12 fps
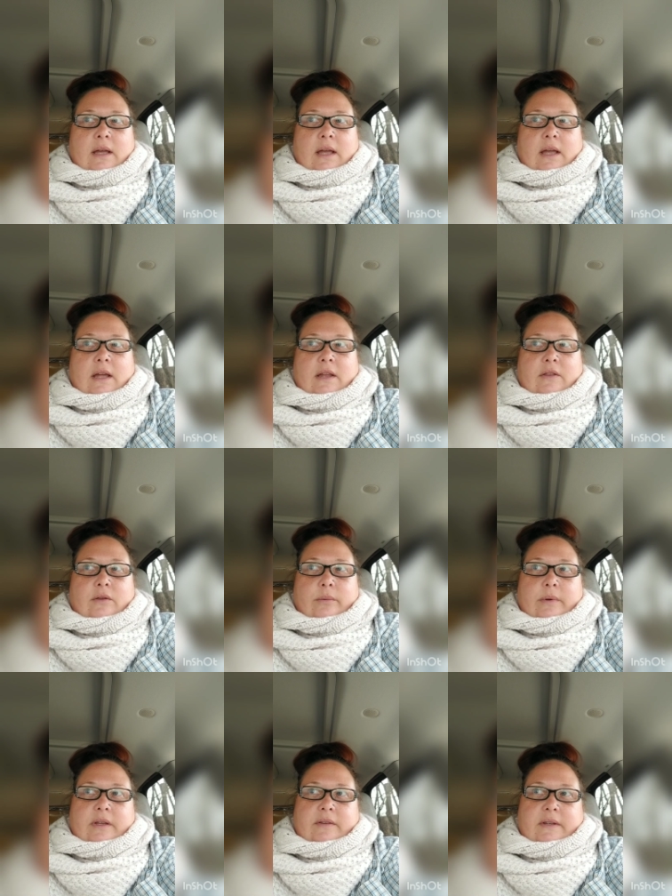And the
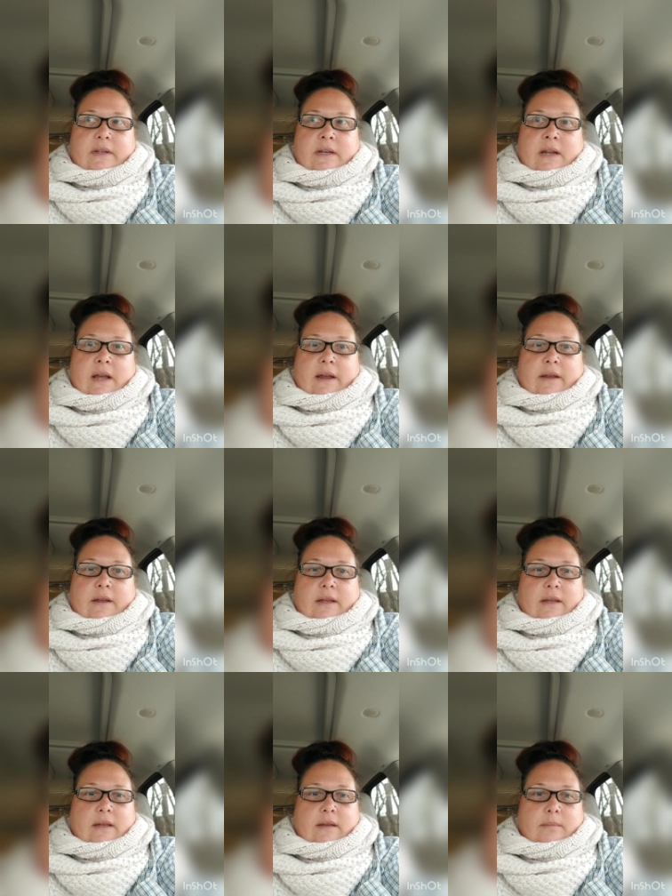reason I
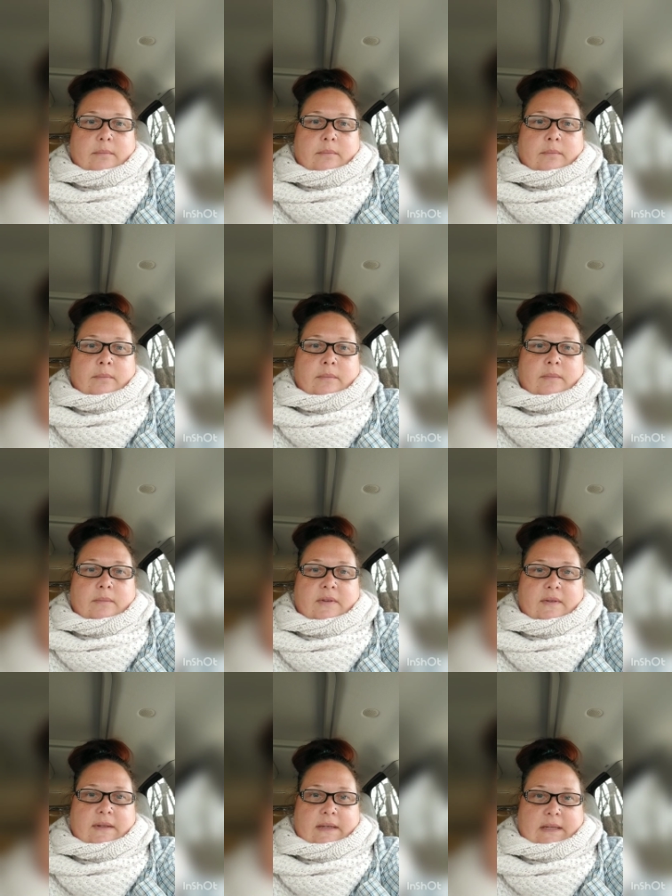am
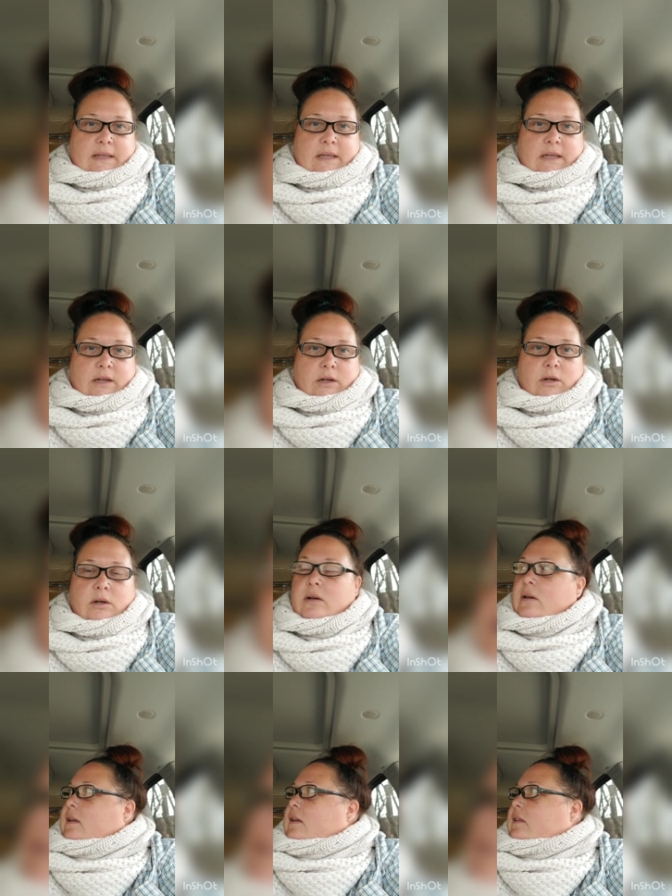sitting
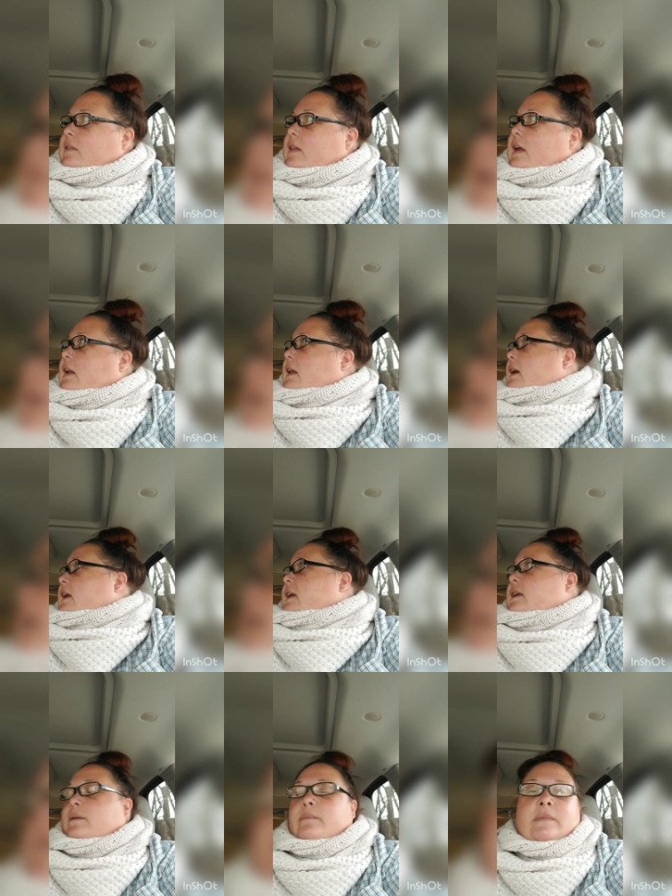here is that I
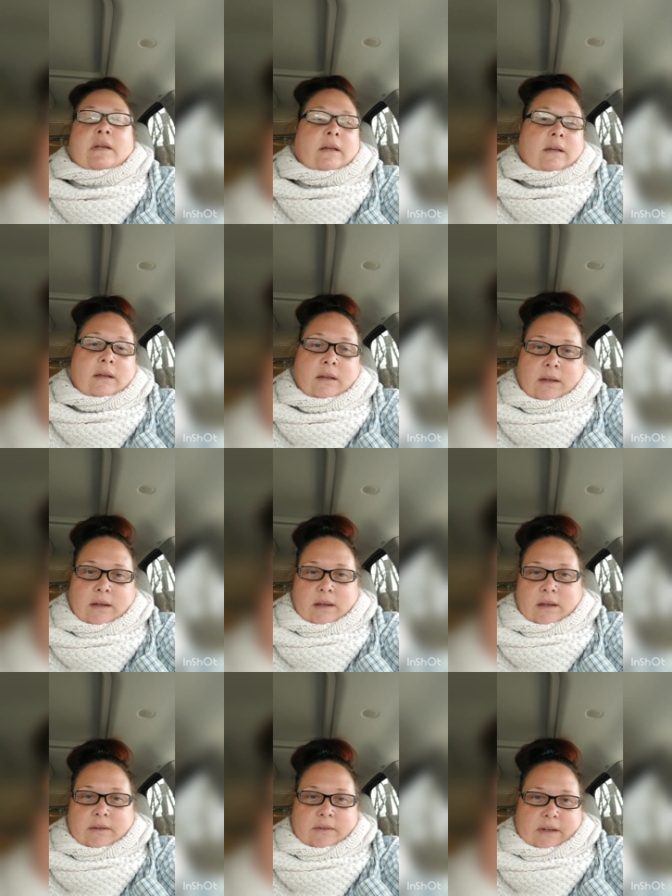am
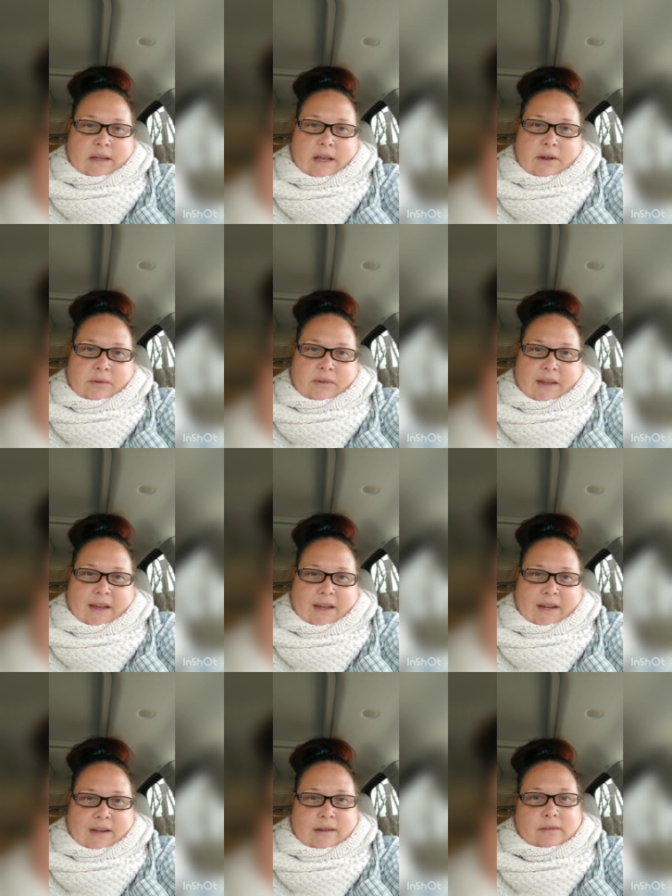sitting
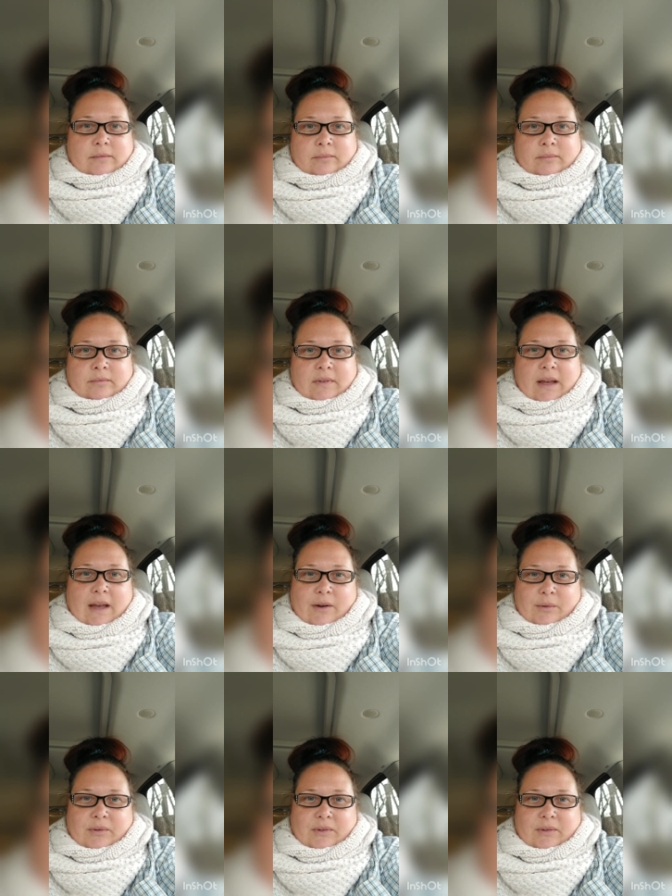outside a
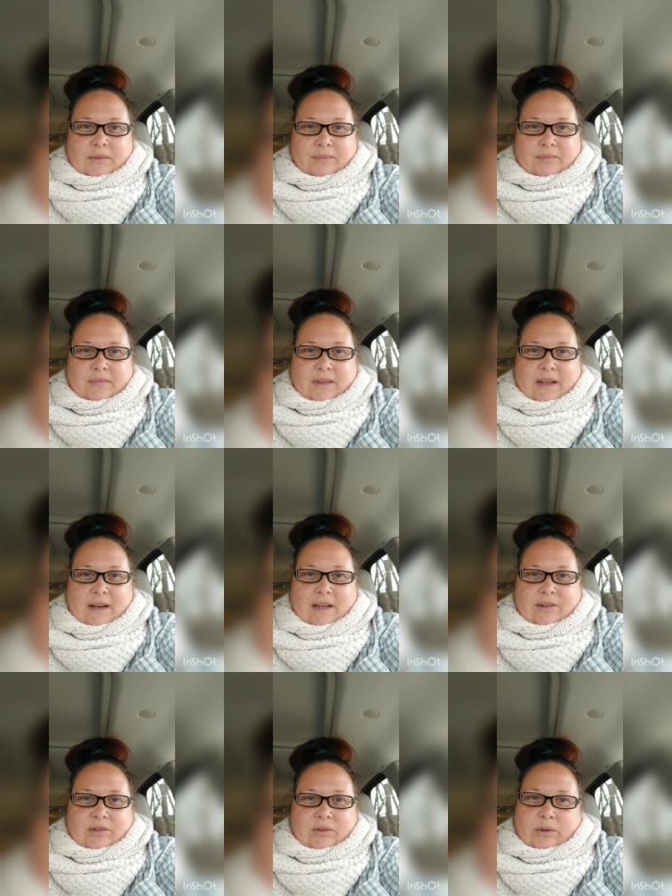house that I
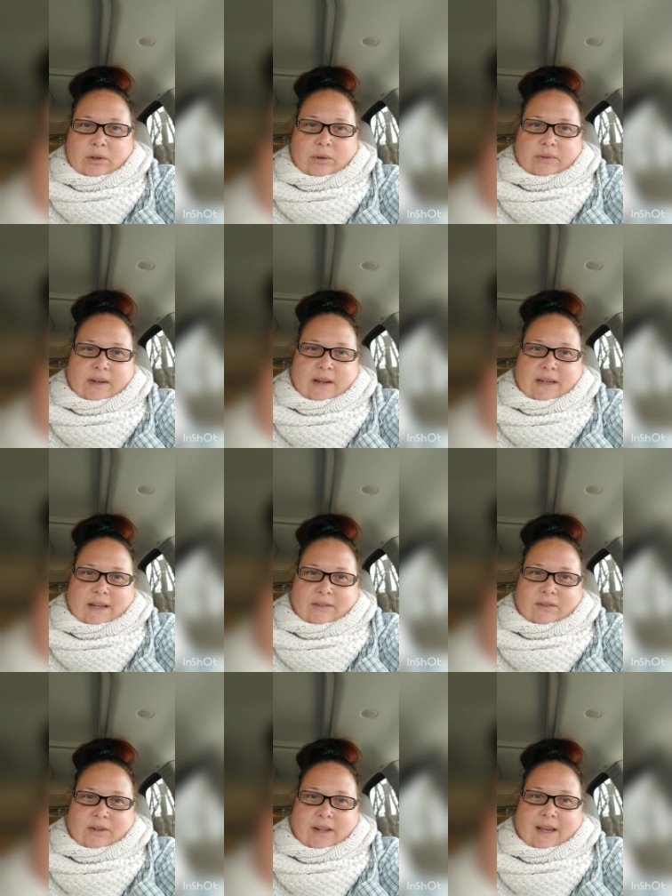just closed on
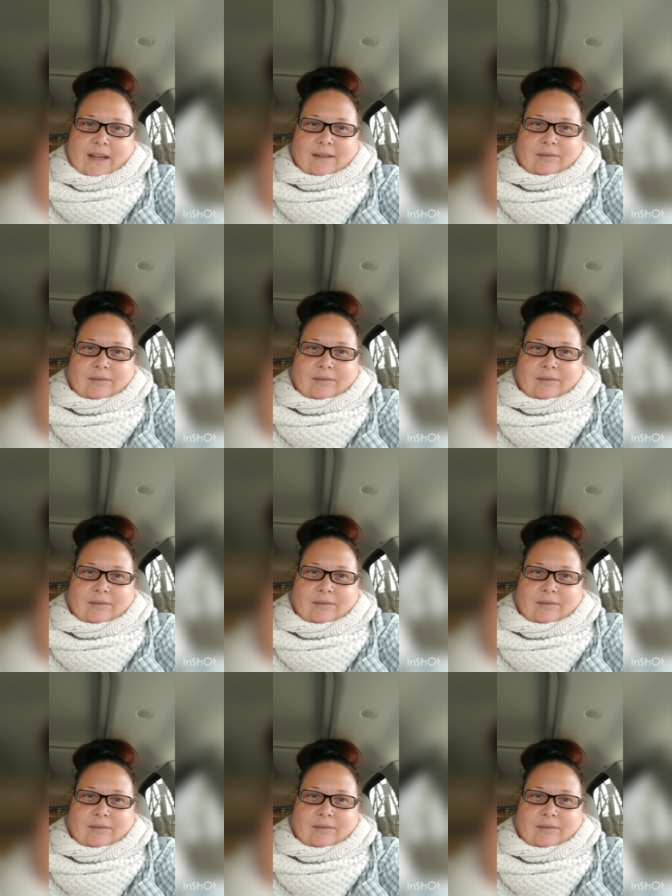yesterday.